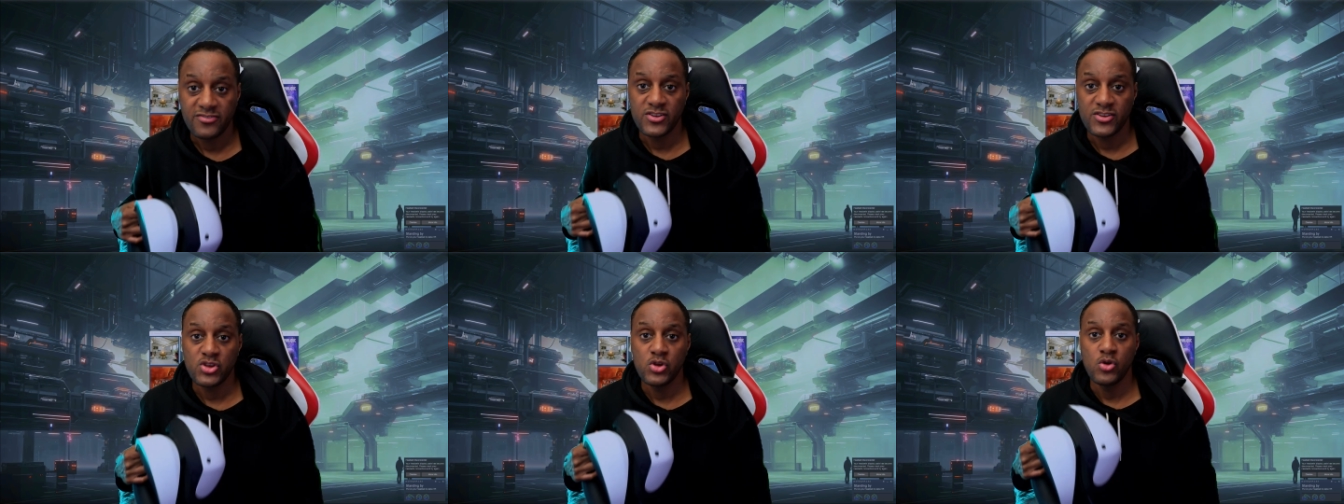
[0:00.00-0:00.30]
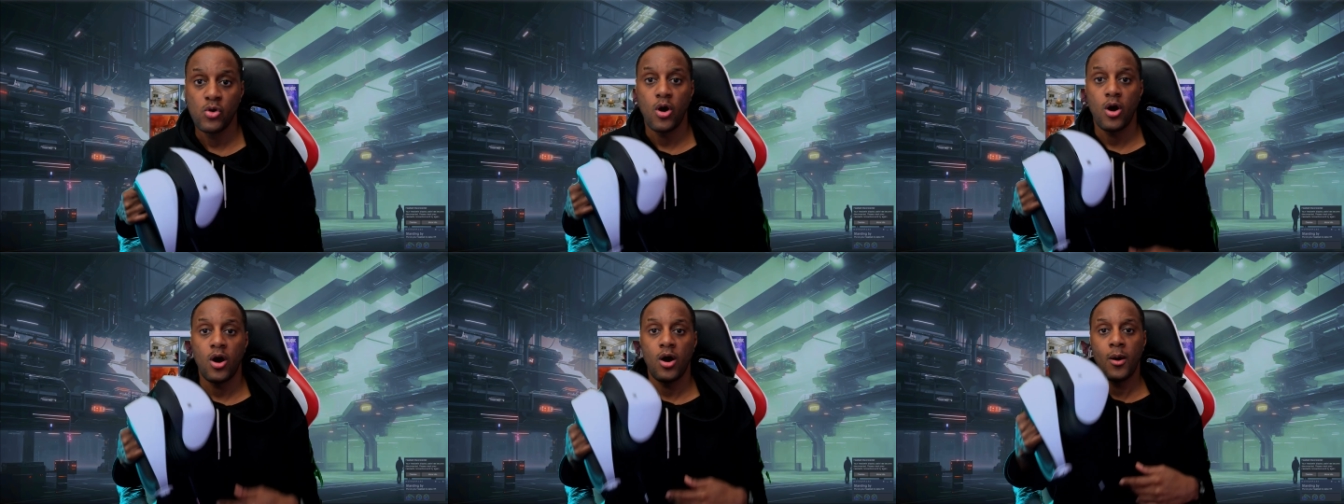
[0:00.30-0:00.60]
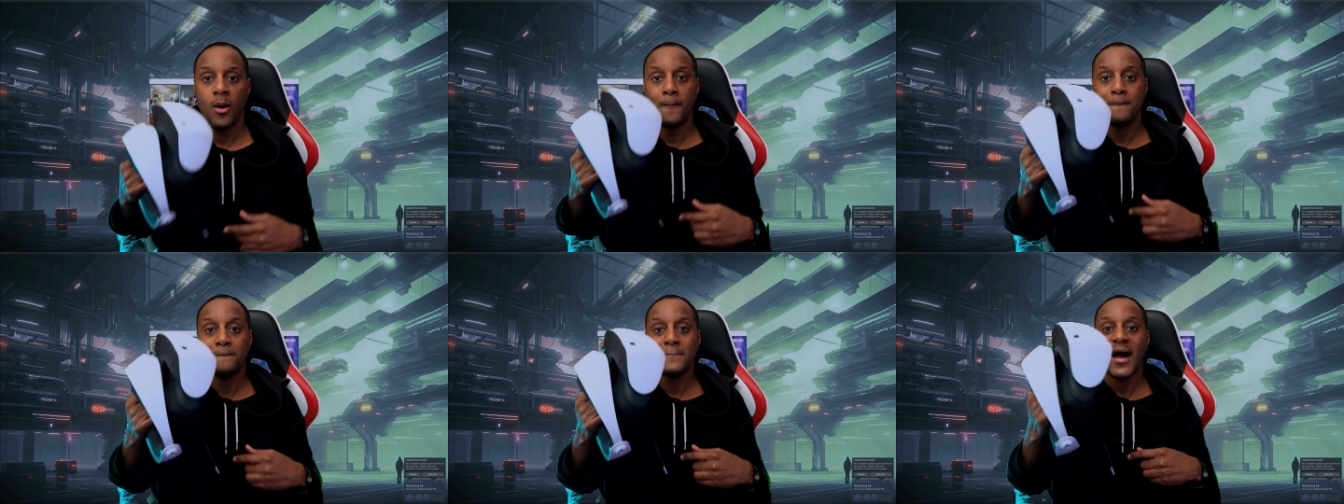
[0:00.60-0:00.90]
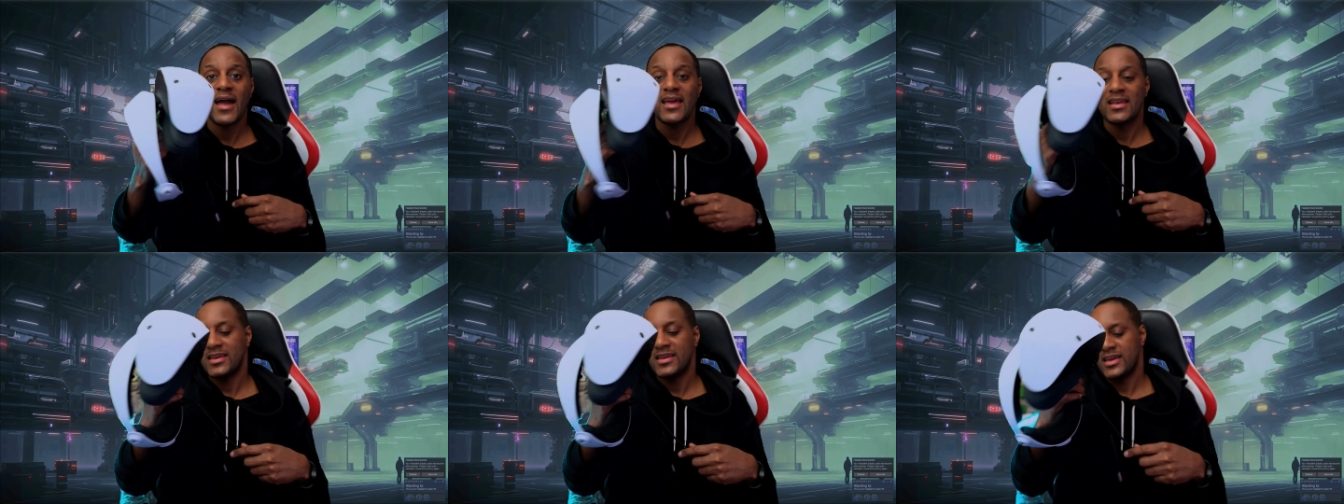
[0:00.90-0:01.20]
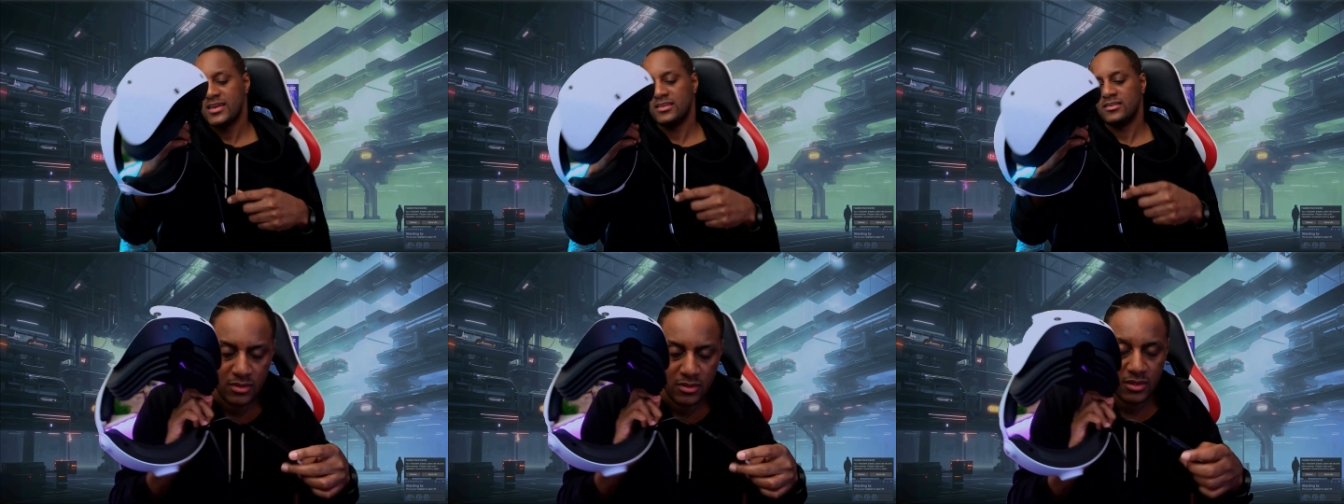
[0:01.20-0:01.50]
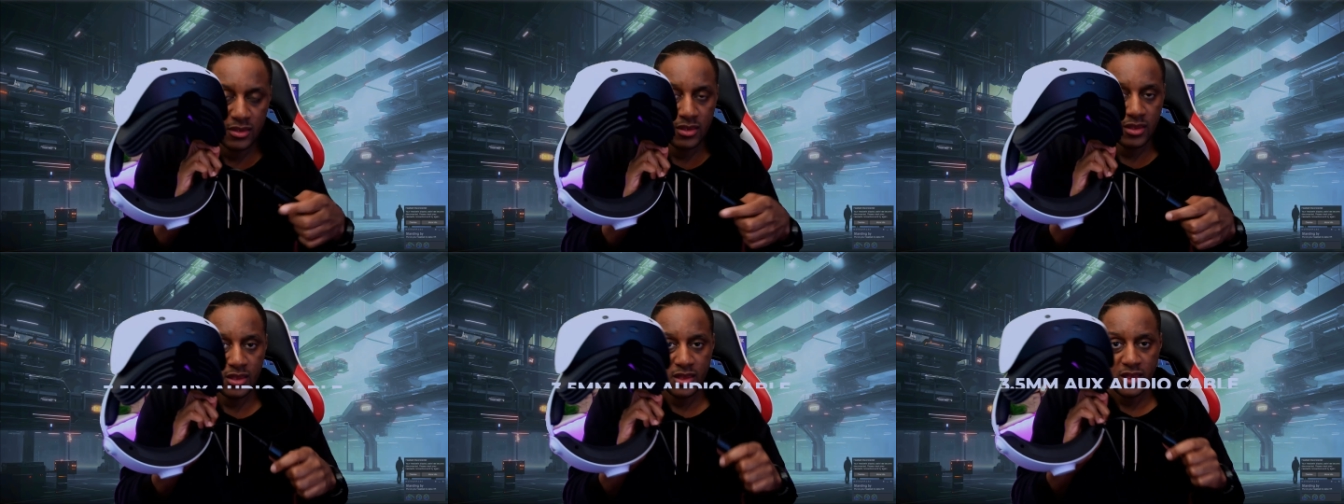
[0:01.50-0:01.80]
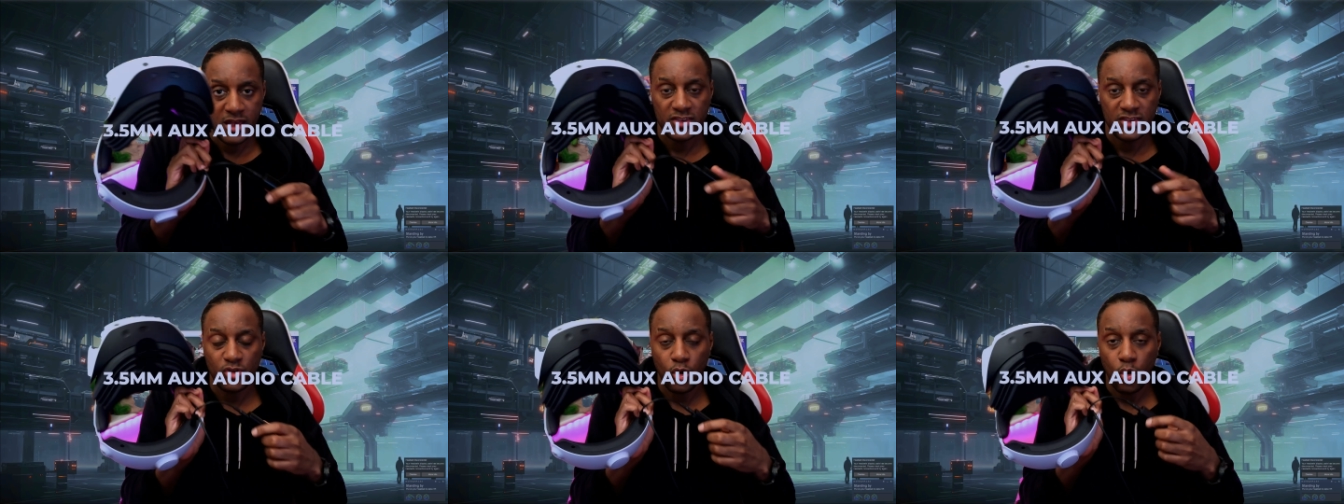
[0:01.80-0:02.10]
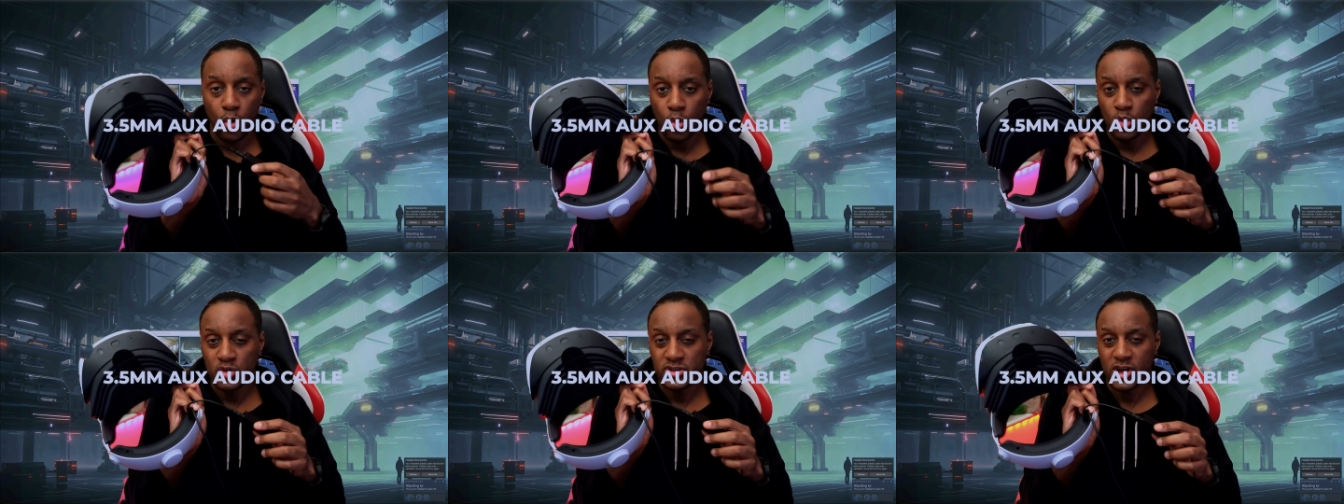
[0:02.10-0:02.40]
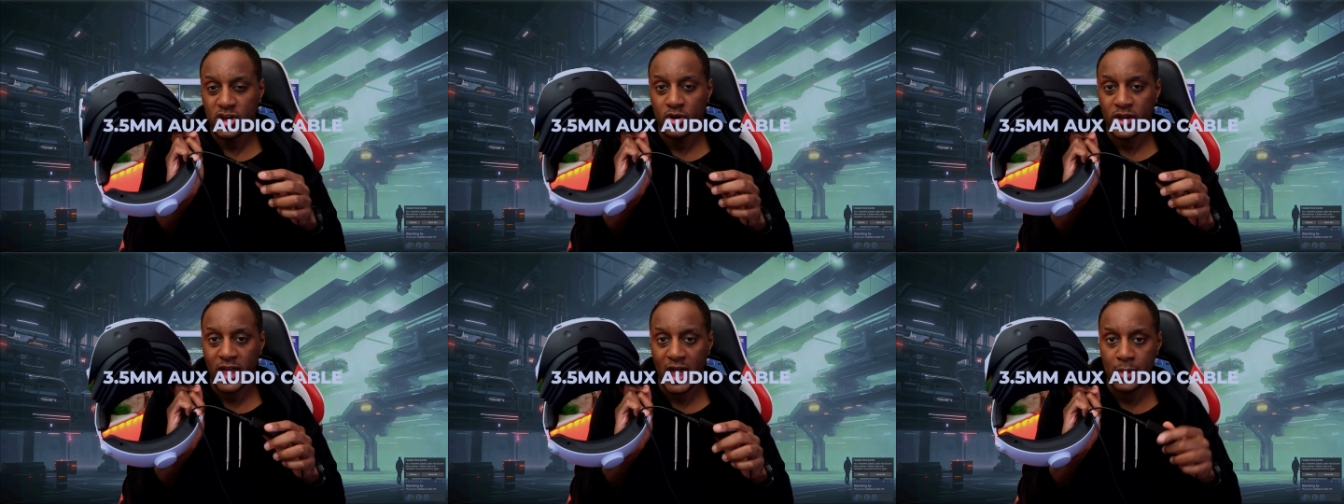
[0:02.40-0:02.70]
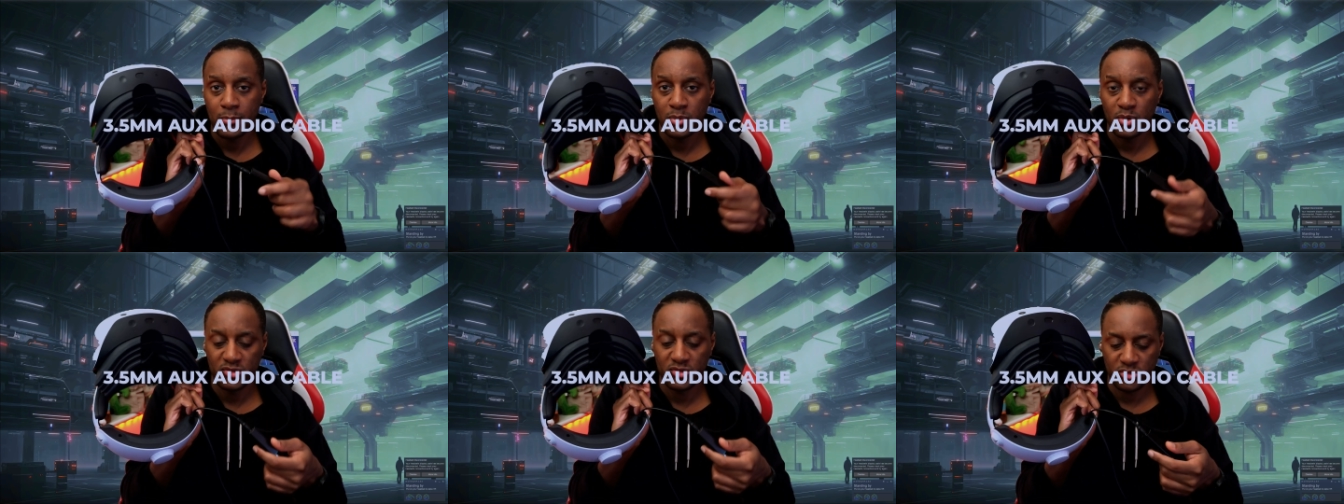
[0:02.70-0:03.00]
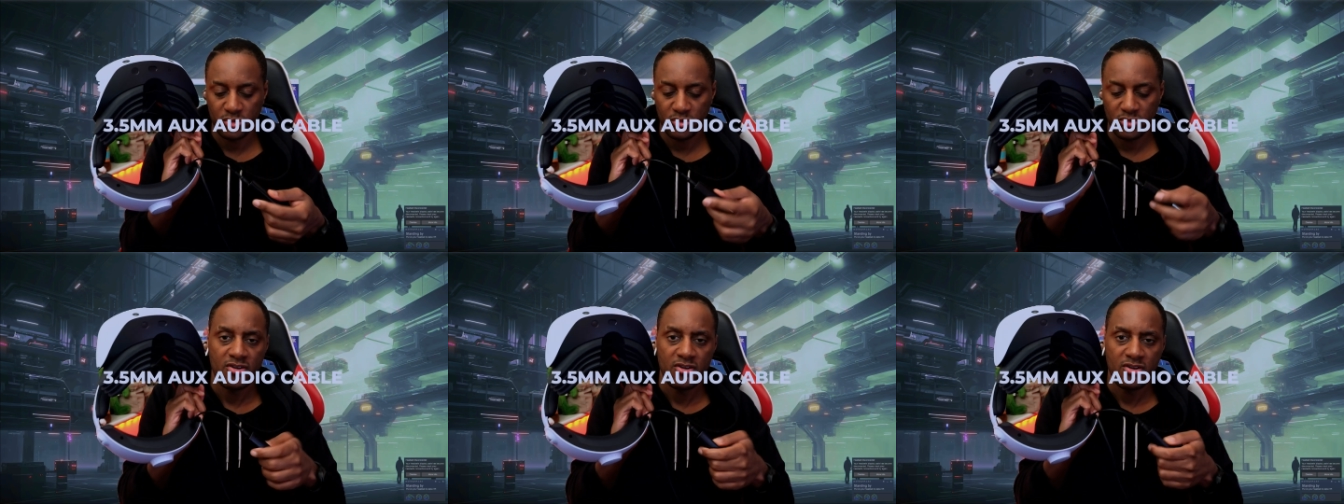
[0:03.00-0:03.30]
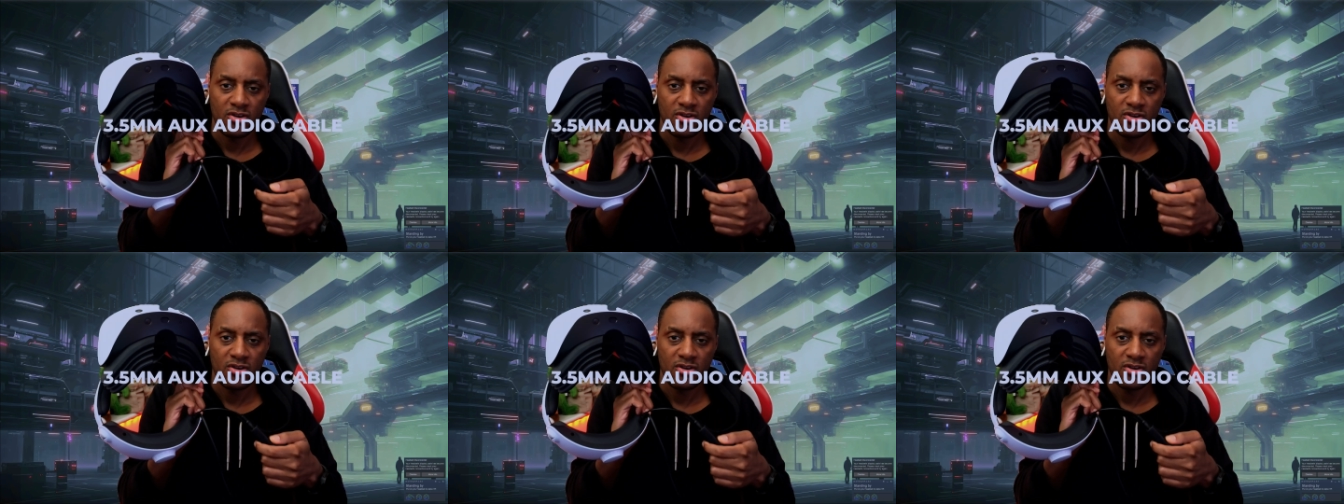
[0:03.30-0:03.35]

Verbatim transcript: you might need is audio cables or